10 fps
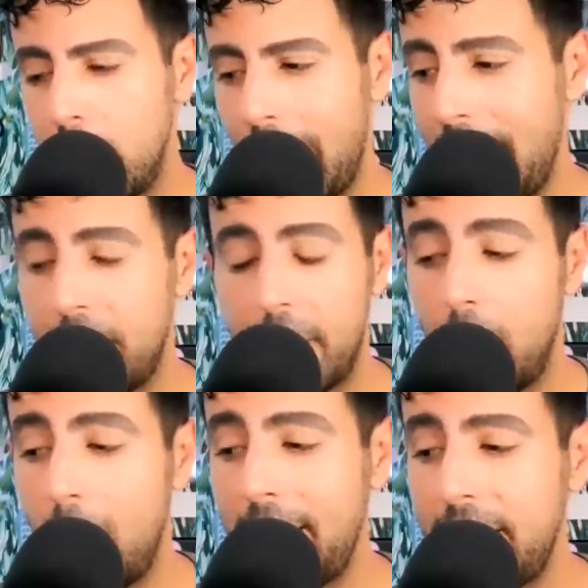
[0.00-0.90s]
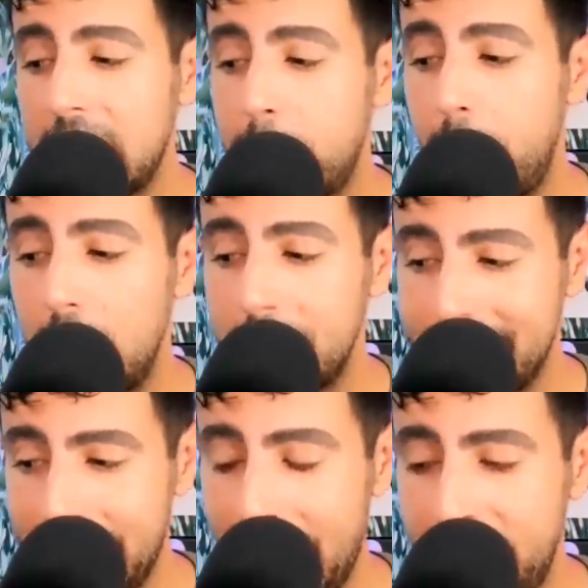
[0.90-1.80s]
I don't know. I think it's
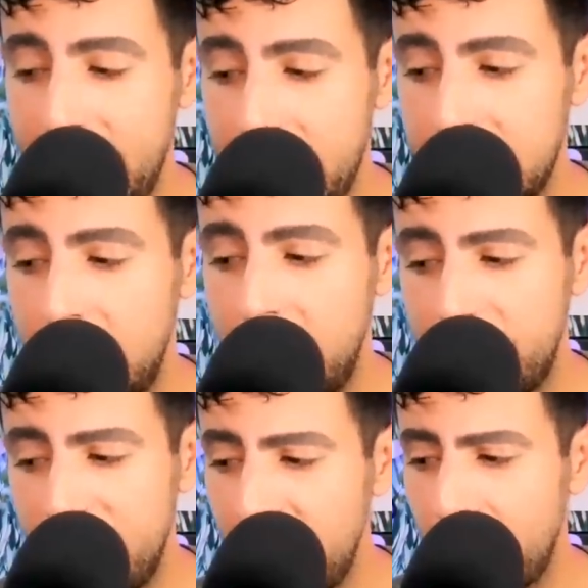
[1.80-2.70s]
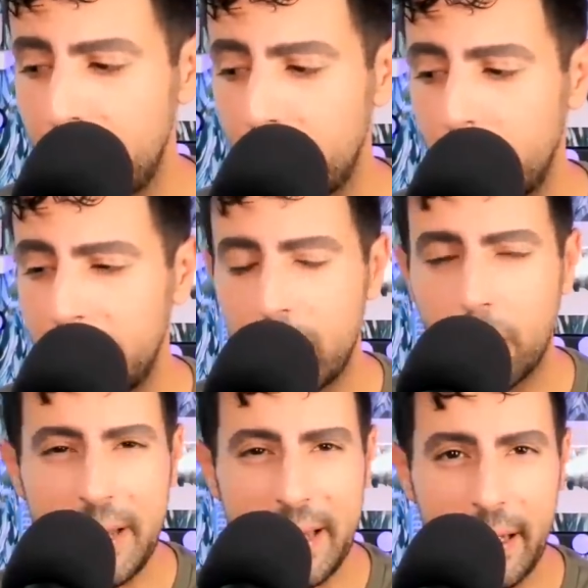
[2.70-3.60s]
ballsy. I think it's in the video, you're really
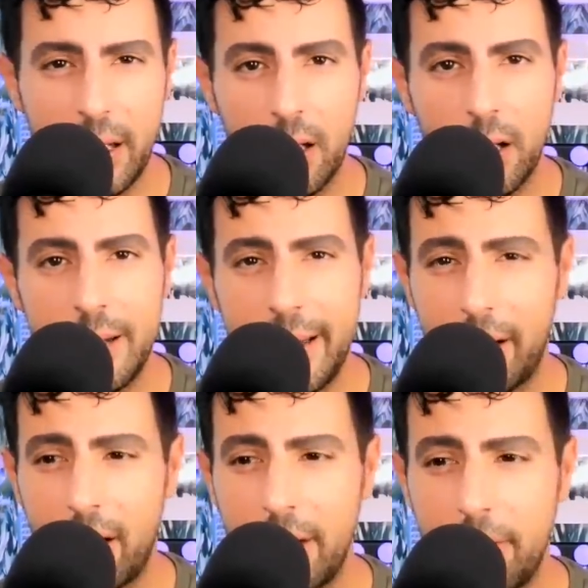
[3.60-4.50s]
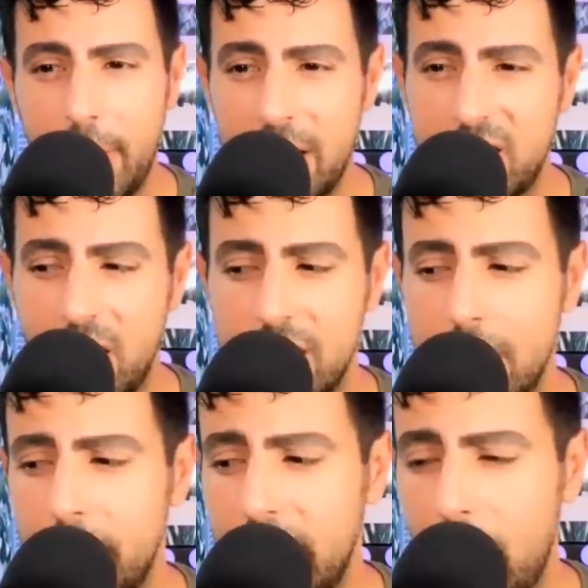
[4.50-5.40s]
creating a narrative based on
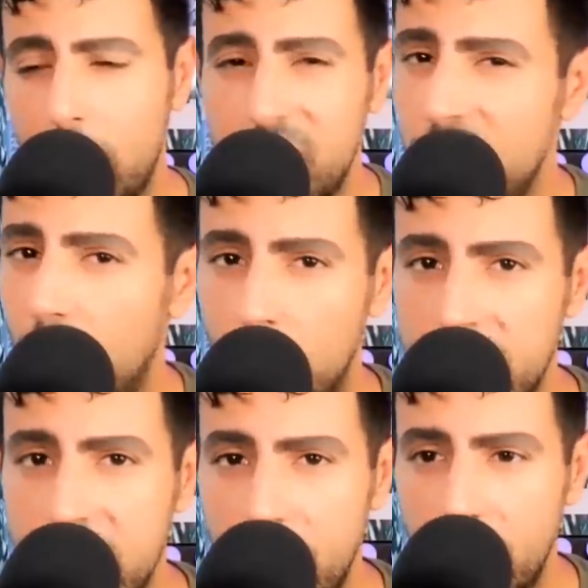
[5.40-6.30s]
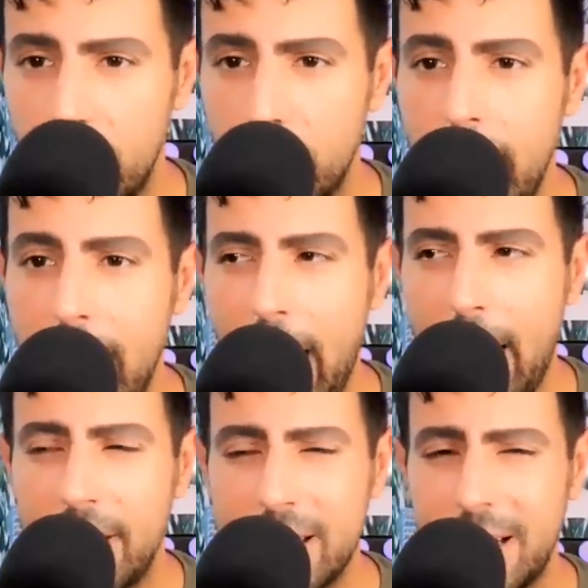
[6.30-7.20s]
something that was told to you.
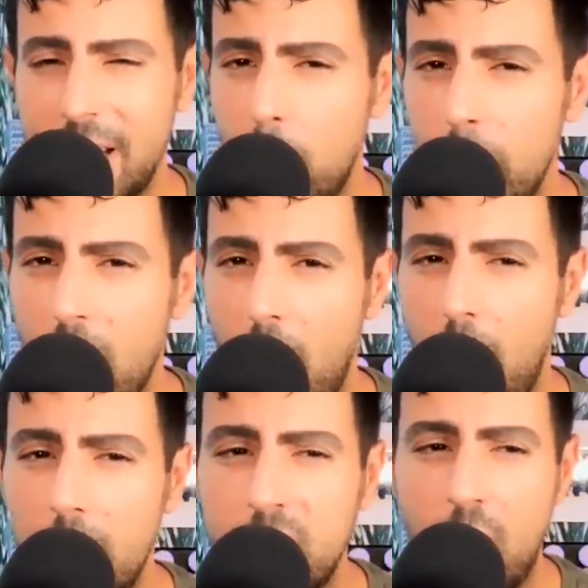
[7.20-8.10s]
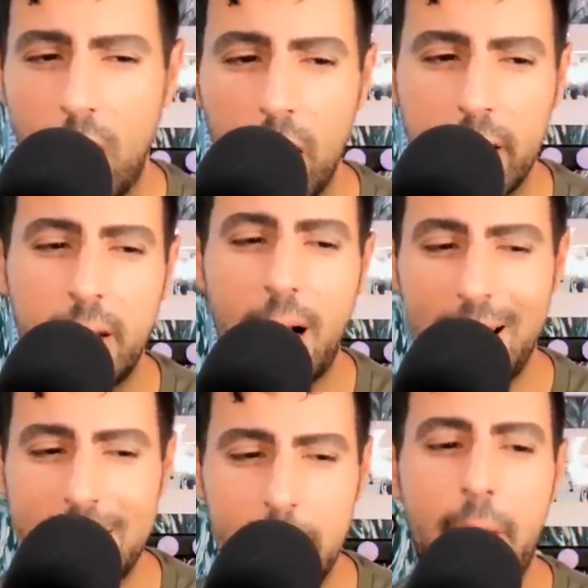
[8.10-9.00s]
And listen, I know we all talk and
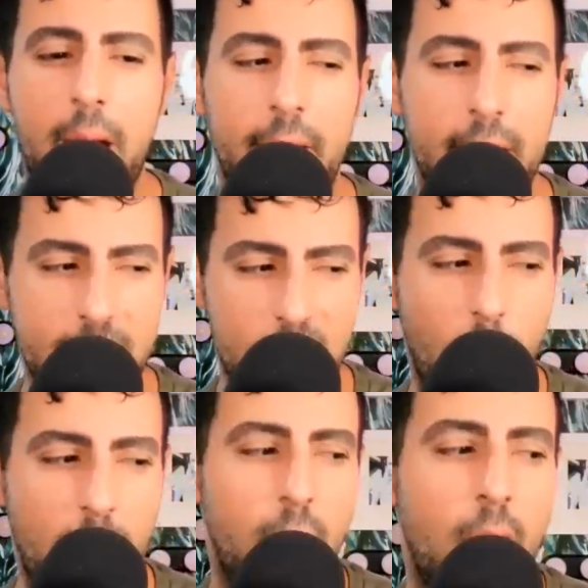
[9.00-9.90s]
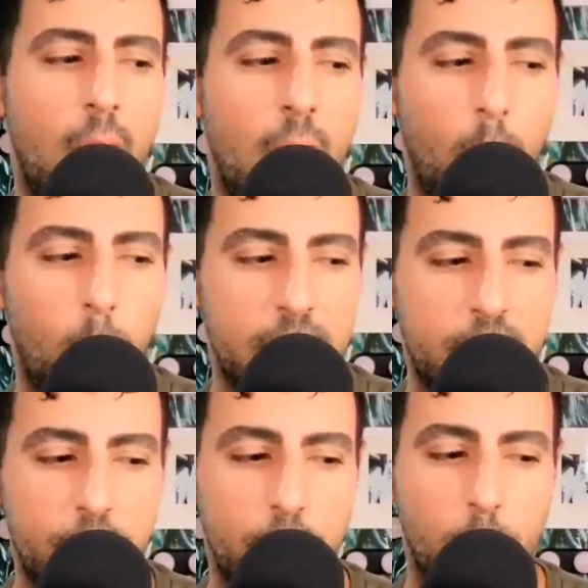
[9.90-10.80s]
gossip, and this is what we
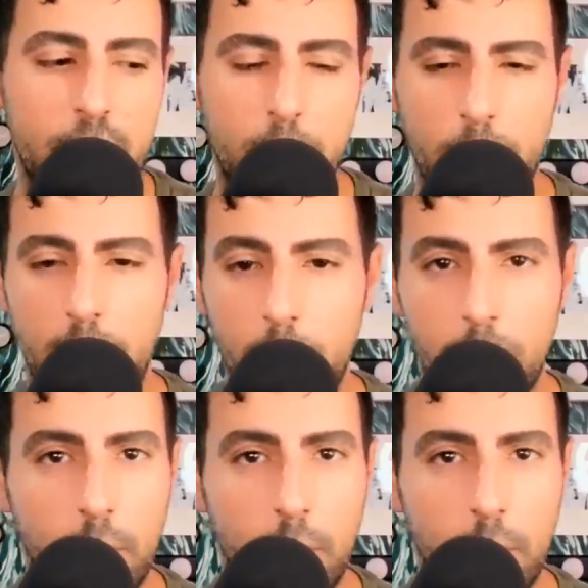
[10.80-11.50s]
do. We do it